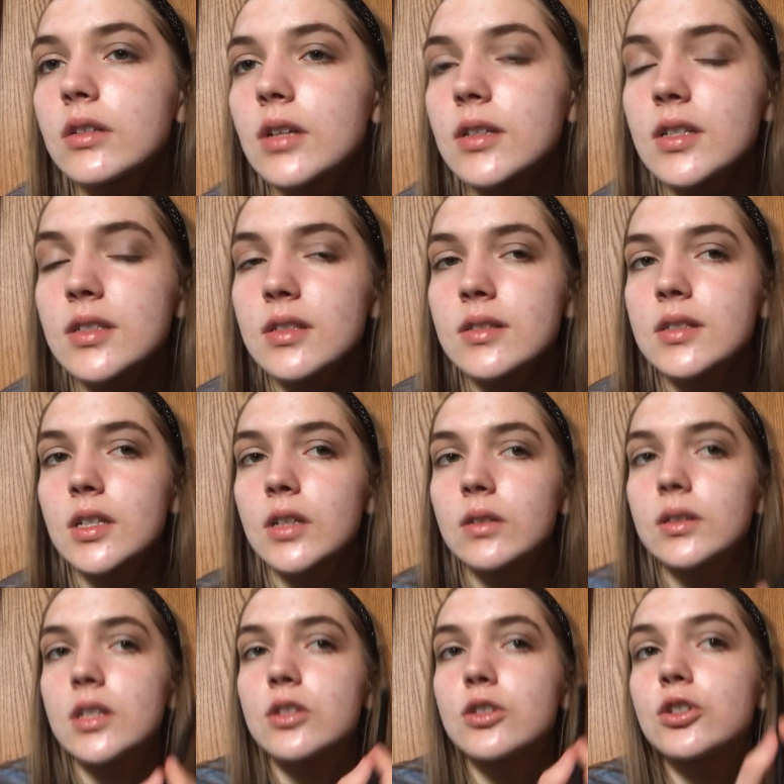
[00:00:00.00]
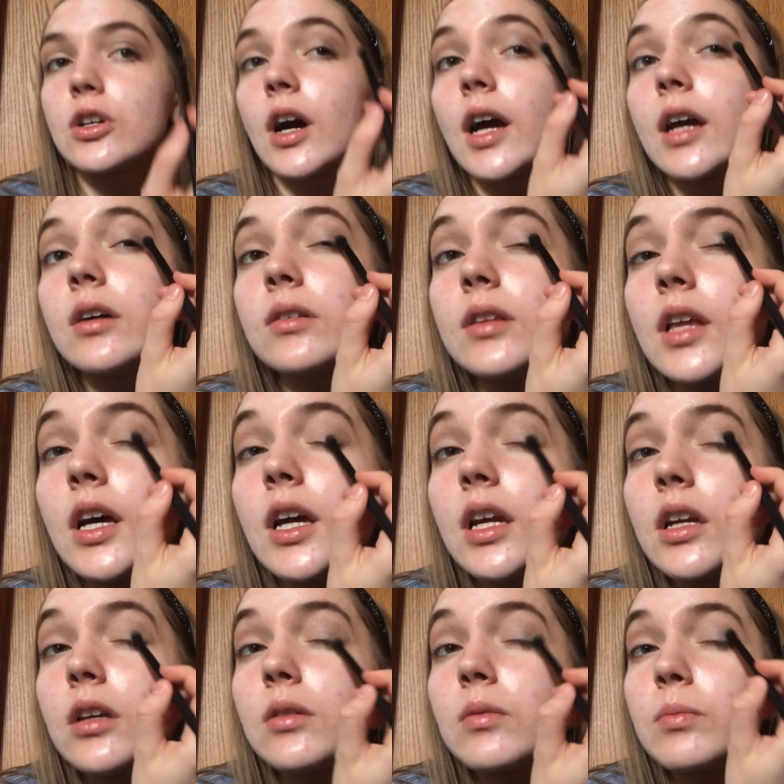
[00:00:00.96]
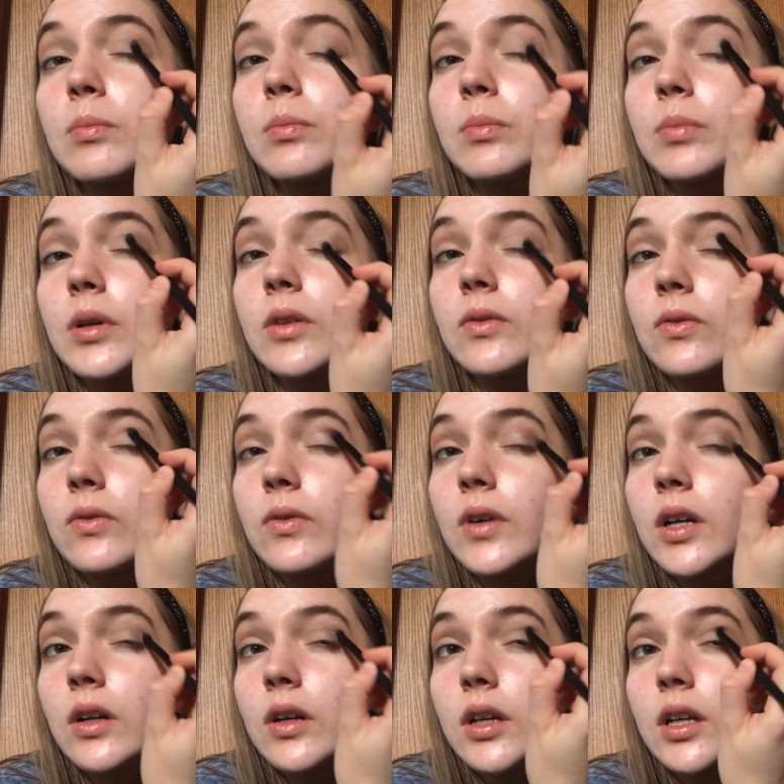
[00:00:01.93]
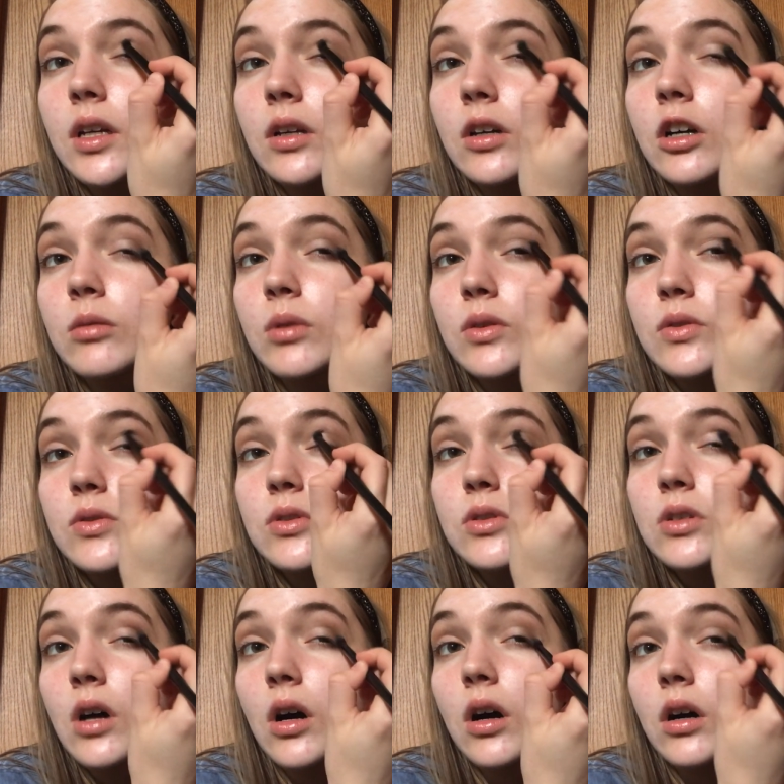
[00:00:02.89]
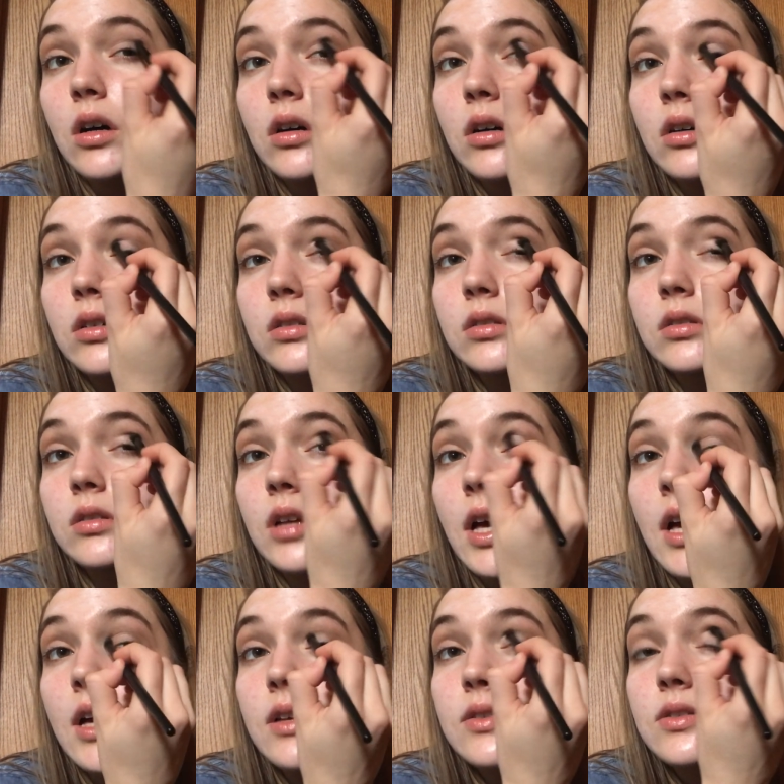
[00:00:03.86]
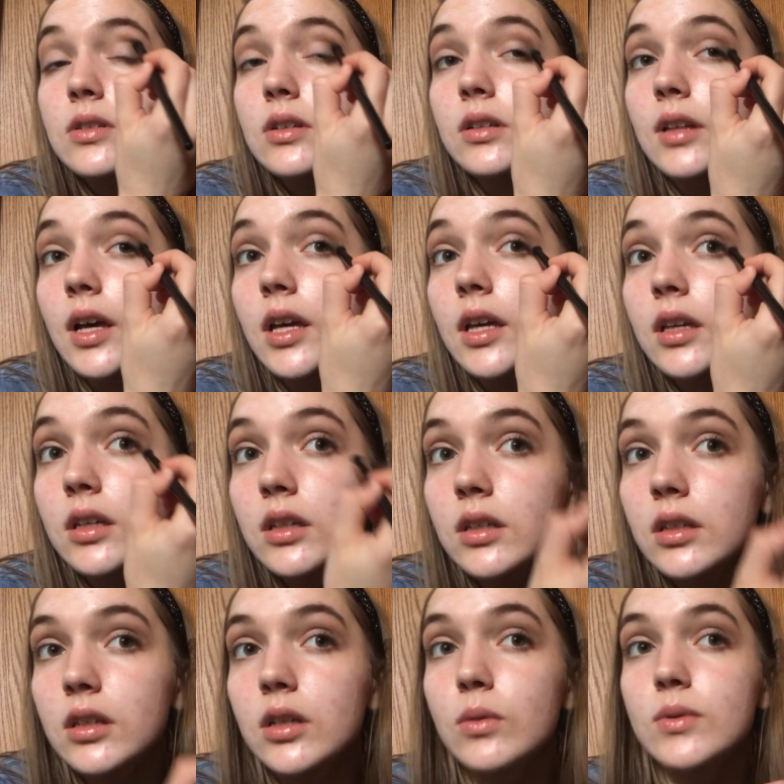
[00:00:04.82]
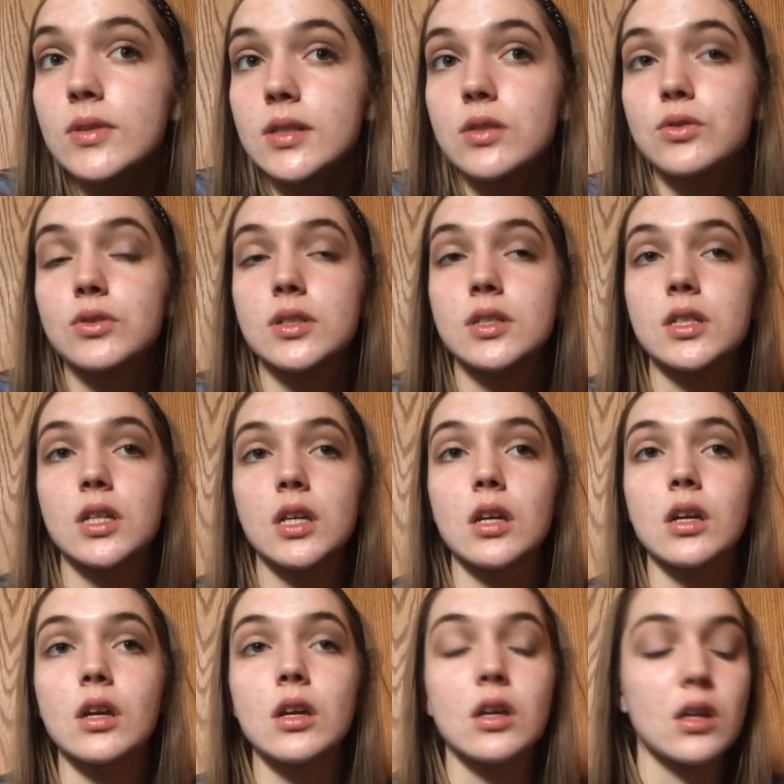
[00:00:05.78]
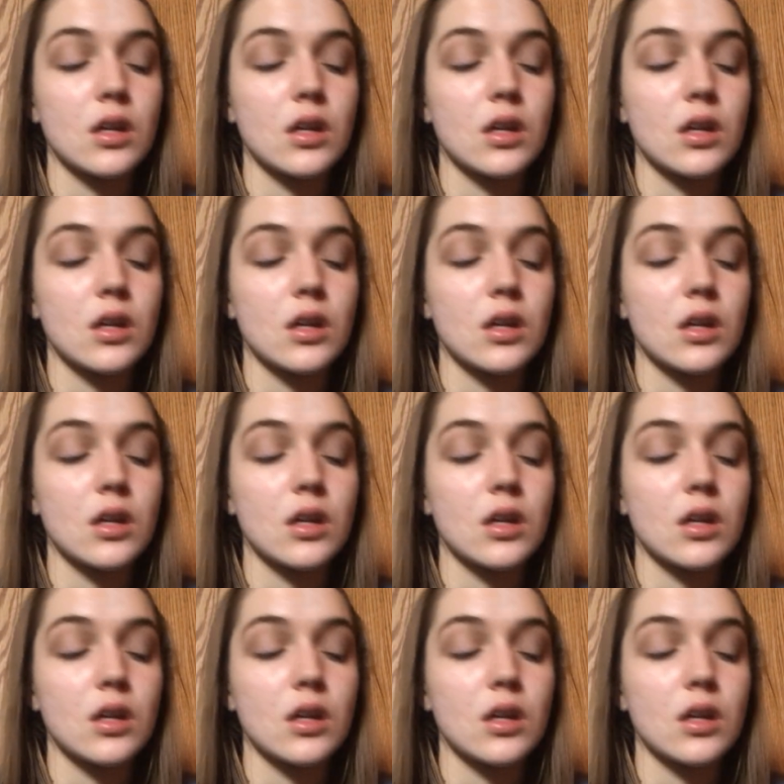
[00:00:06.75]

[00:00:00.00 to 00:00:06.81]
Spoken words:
necessarily childlike, but very almost doll-esque, like. It was interesting.